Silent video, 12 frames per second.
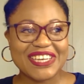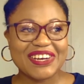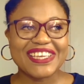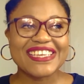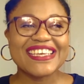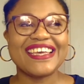
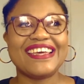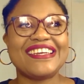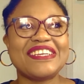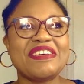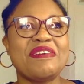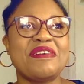I
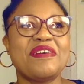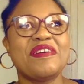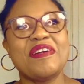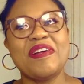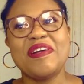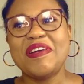can
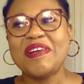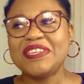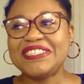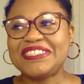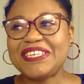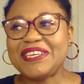
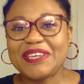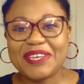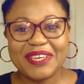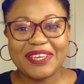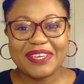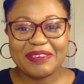see
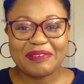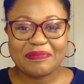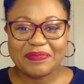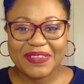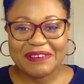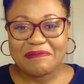
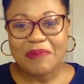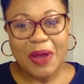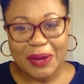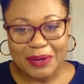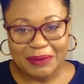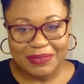him in a
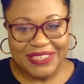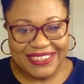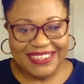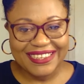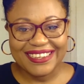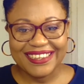pub
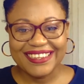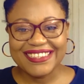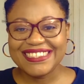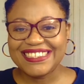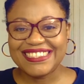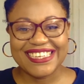
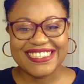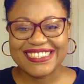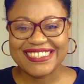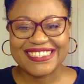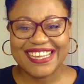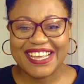
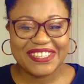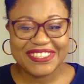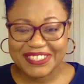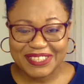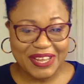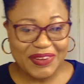just saying
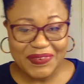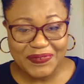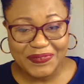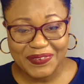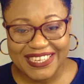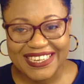
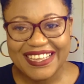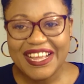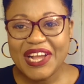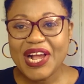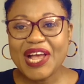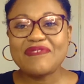stuff.
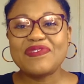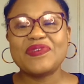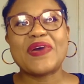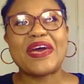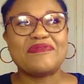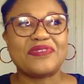Have you
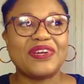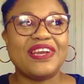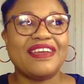ever